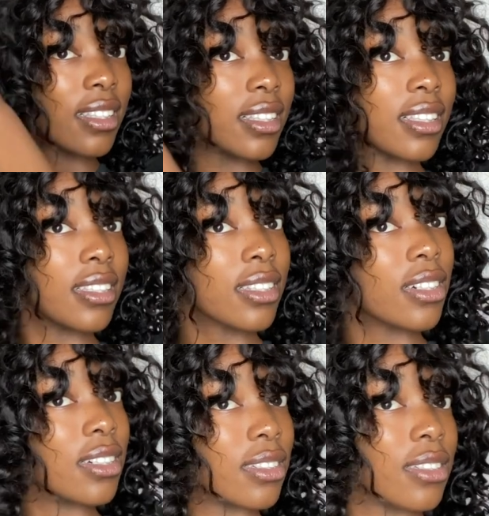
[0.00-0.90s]
These
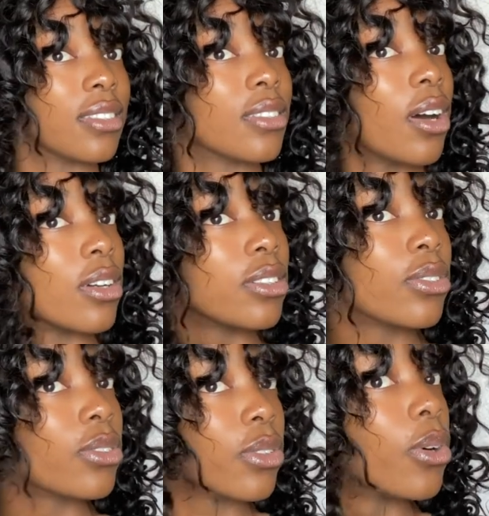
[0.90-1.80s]
curls are
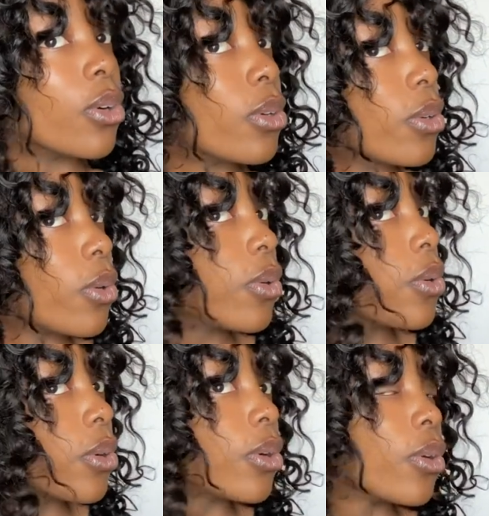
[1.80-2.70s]
so
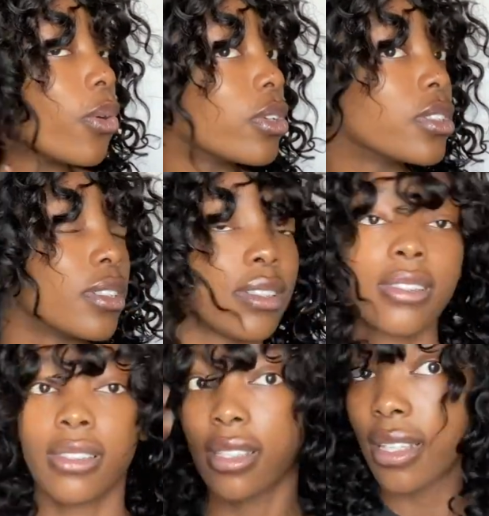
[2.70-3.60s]

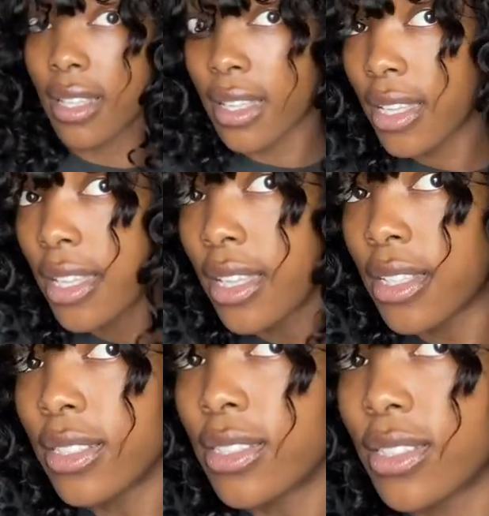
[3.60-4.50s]
gorgeous.
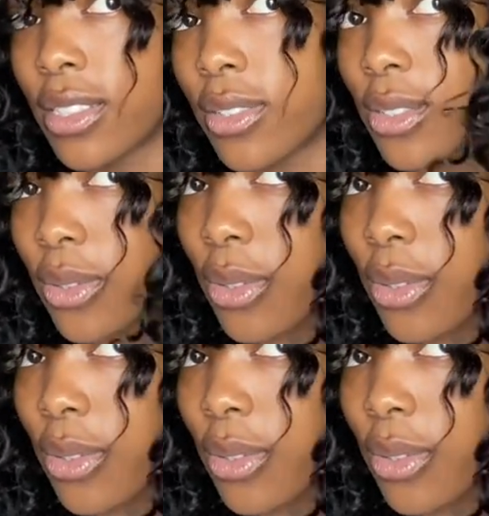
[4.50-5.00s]
So